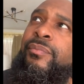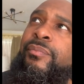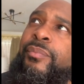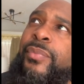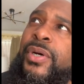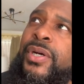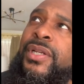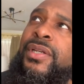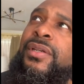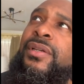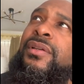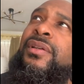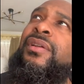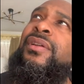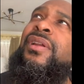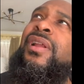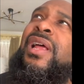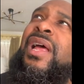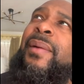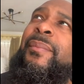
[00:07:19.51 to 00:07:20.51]
But,
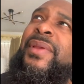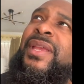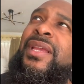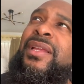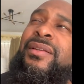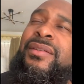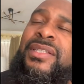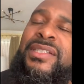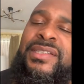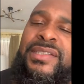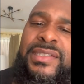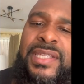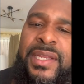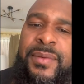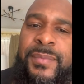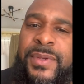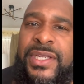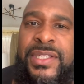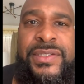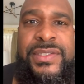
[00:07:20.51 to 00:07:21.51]
I mean, it's 10
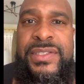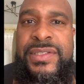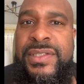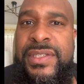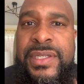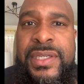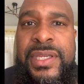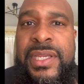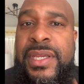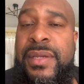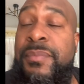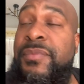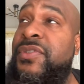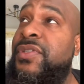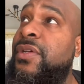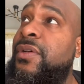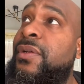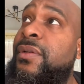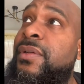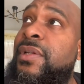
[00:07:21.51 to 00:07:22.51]
minutes into the game,
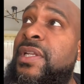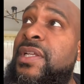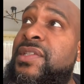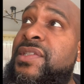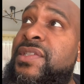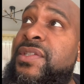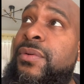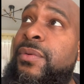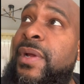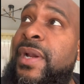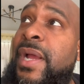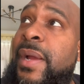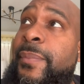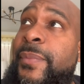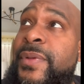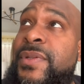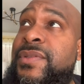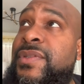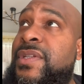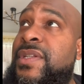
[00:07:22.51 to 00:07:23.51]
so let's see what
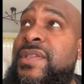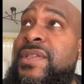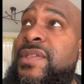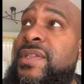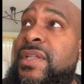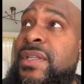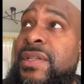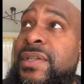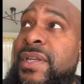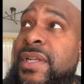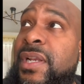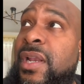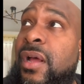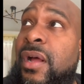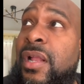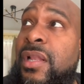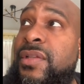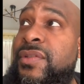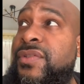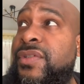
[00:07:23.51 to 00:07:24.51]
happens. It's still
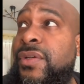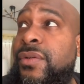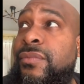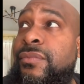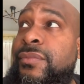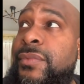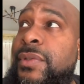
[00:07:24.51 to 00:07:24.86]
0-0, so,